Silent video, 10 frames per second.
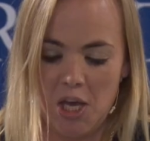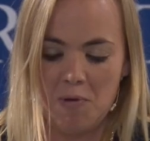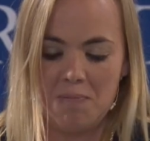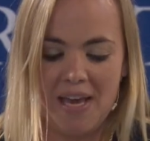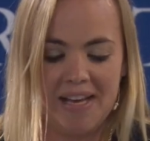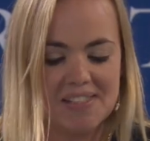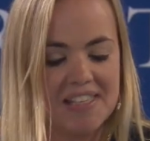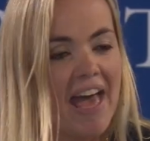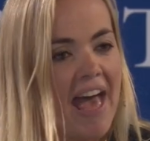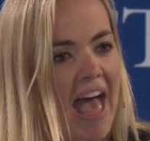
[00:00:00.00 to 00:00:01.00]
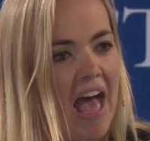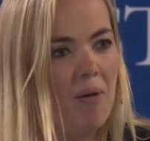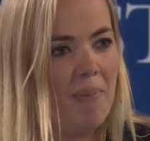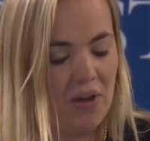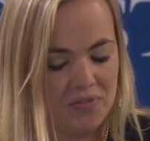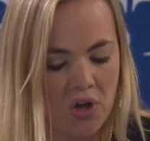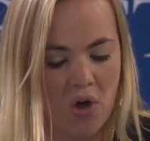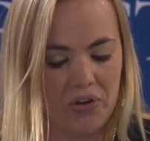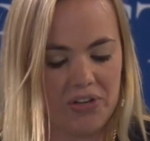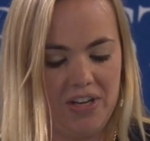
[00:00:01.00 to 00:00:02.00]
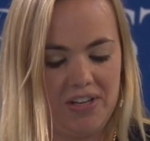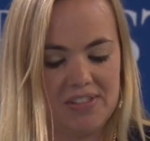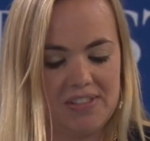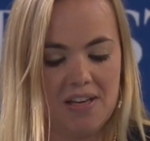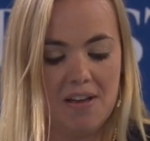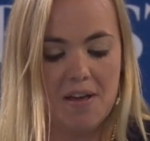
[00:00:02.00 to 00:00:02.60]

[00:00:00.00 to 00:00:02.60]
human beings care about darkness,